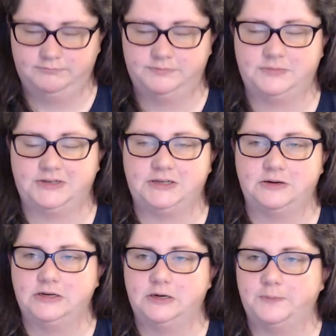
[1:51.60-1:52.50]
just so
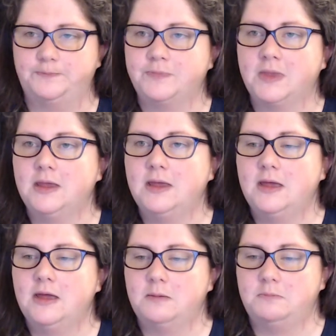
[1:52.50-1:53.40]
you know,
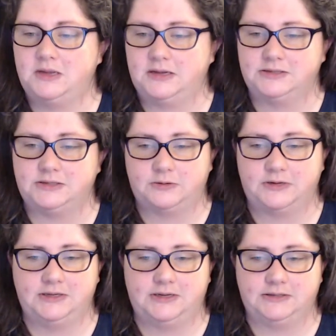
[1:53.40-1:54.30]
because
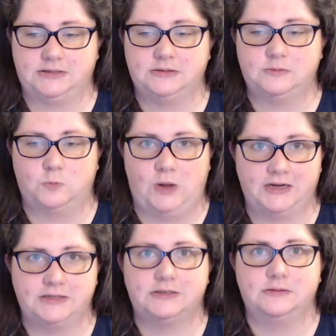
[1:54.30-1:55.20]
Tolkien does
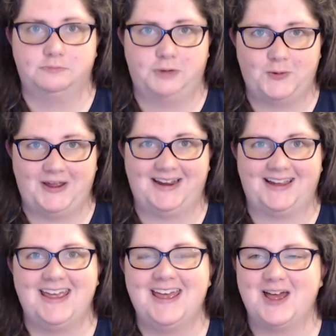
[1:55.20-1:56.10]
wax
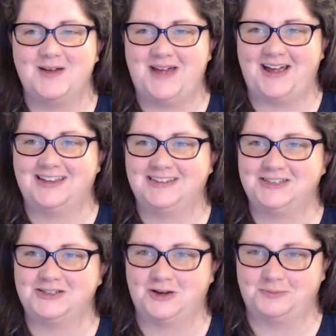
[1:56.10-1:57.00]
poetic about his
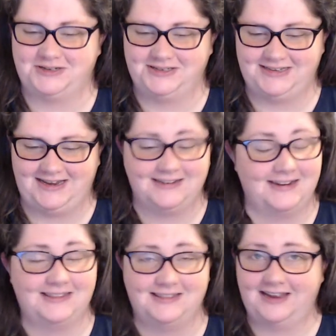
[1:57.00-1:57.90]
descriptions
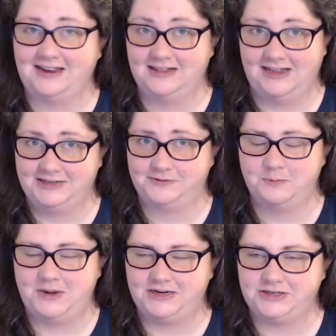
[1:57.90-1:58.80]
and they can last for
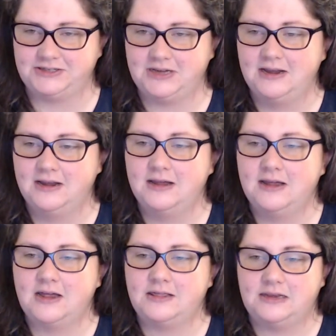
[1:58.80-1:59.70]
pages,
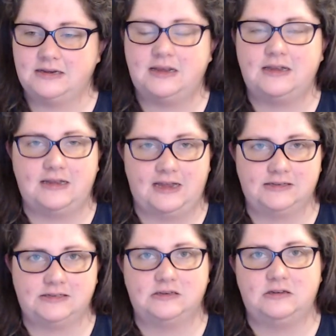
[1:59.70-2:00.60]
then
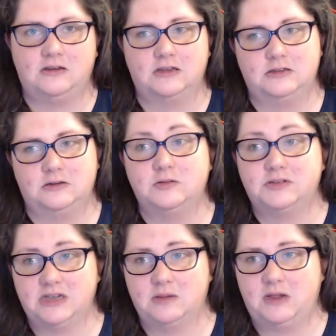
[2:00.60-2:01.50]
yes, you can do
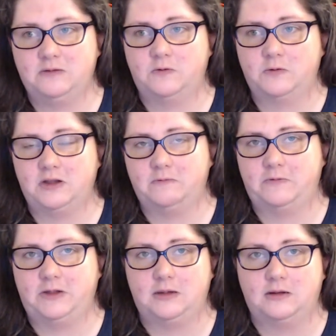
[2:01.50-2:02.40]
some info
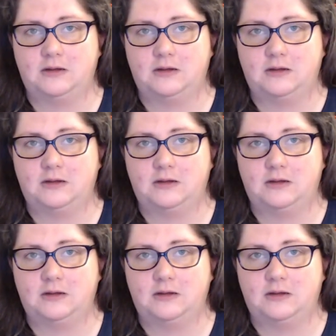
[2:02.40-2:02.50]
dumping